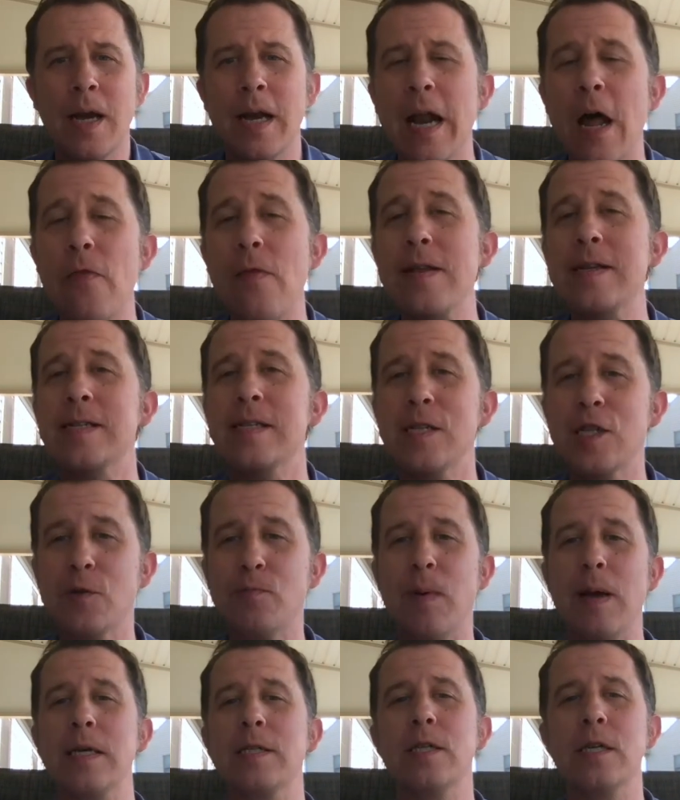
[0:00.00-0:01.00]
Now, this is
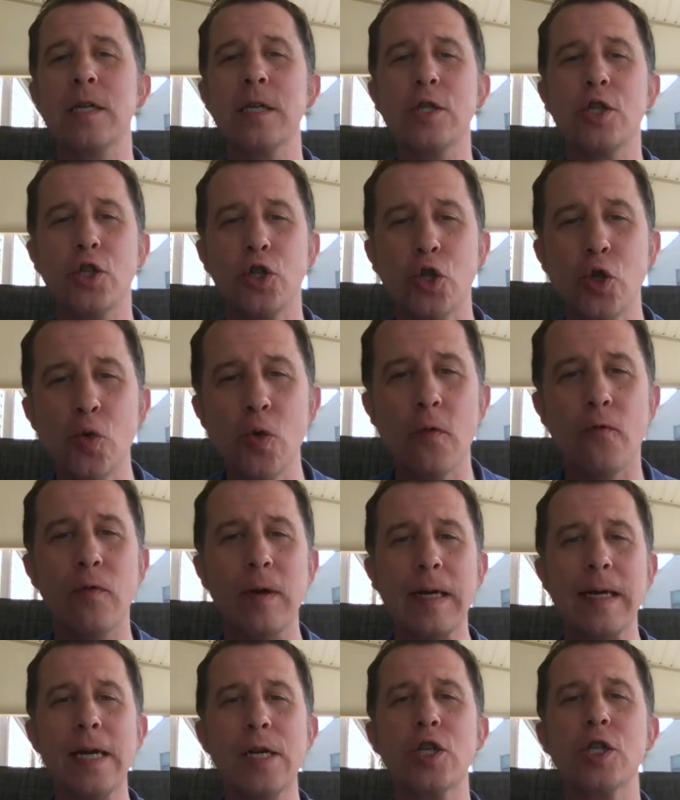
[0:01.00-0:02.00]
especially true of
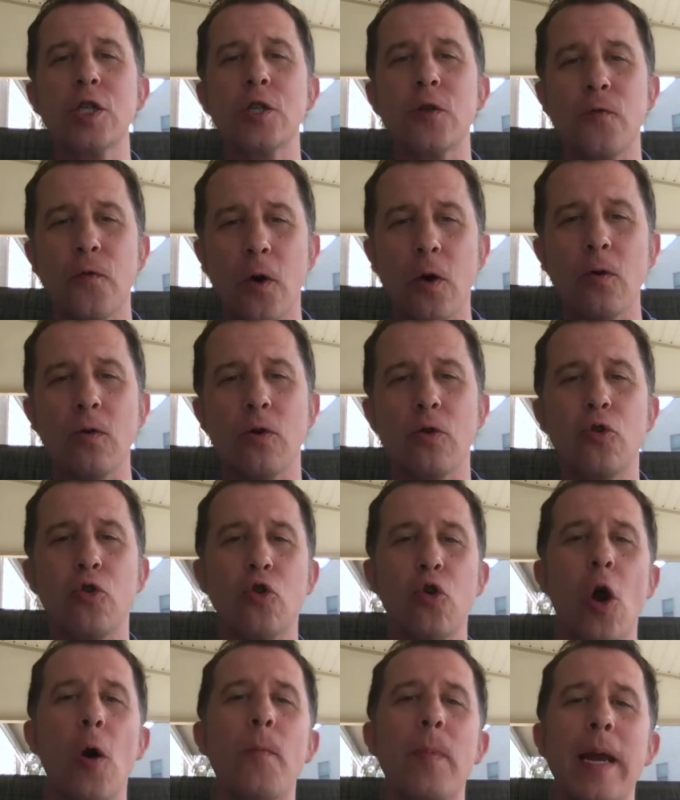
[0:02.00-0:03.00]
religious folk who
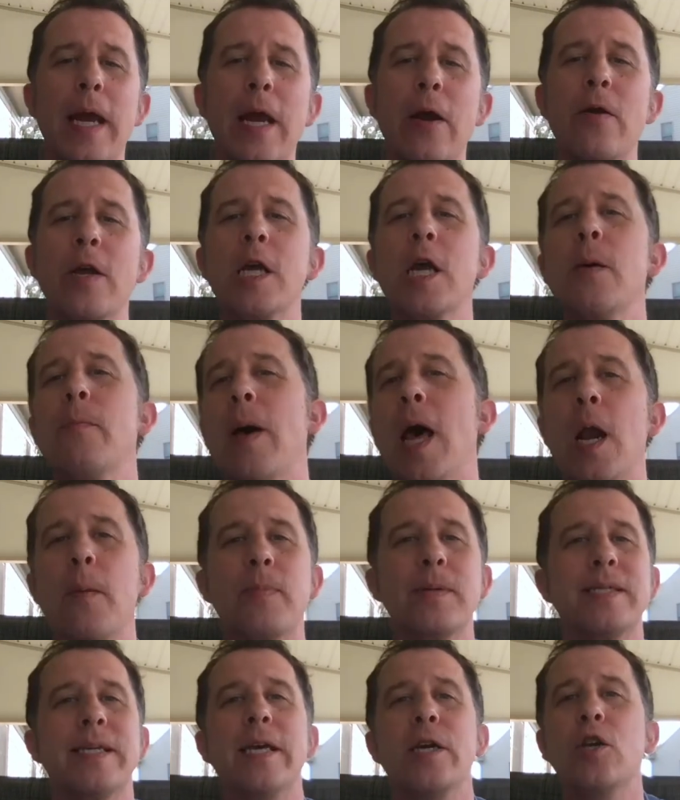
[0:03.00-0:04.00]
grew up hearing about a
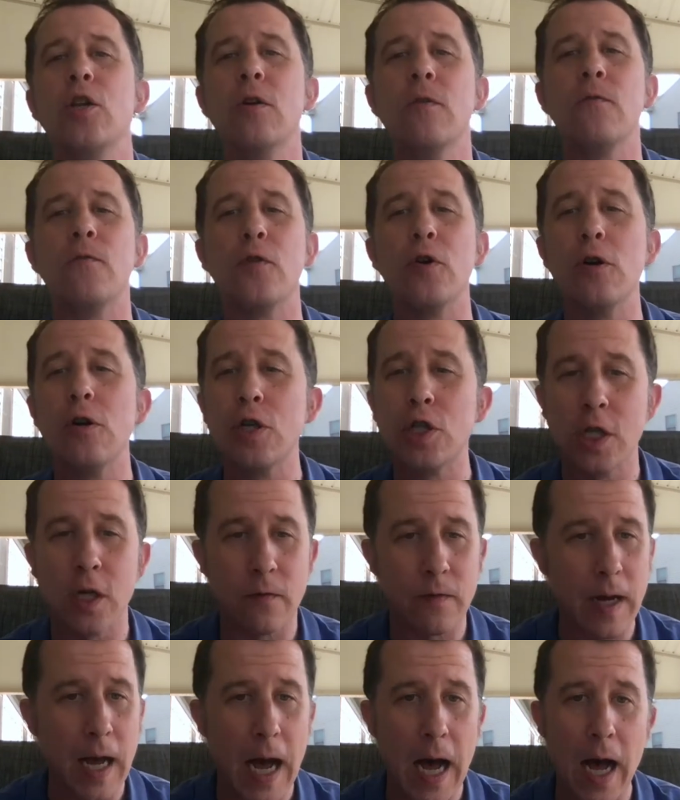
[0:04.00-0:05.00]
particular version
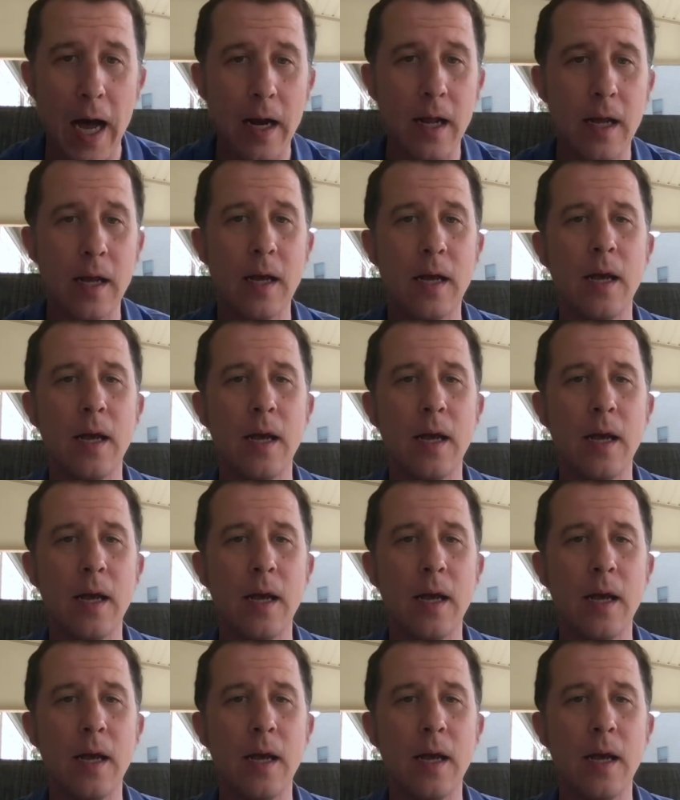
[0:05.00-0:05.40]
of God.